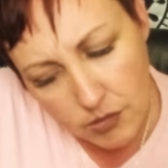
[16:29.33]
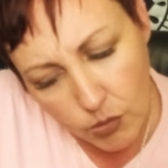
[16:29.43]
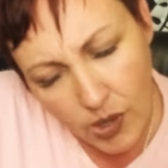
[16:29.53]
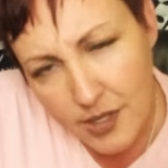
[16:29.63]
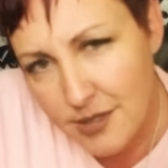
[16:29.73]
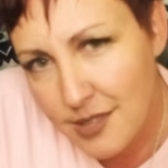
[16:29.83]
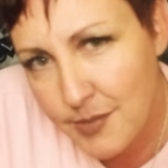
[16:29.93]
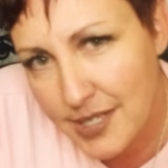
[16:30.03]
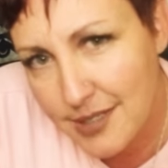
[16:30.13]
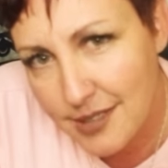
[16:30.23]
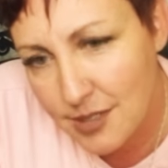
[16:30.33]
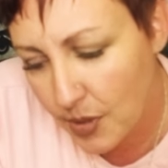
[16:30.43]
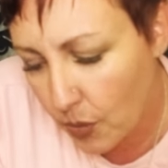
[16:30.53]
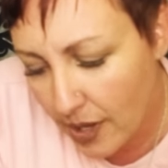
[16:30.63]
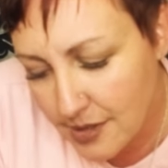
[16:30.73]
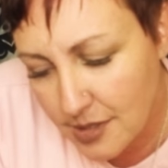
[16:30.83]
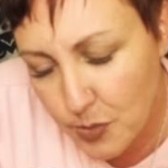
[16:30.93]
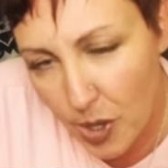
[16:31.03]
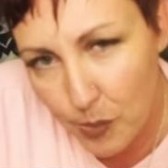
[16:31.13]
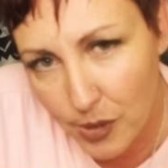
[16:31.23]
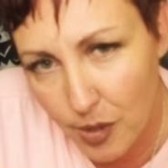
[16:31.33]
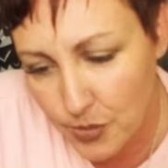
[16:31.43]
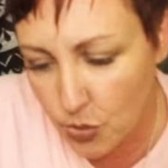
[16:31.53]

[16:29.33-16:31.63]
Why does this make sense to me? Why is this popping up?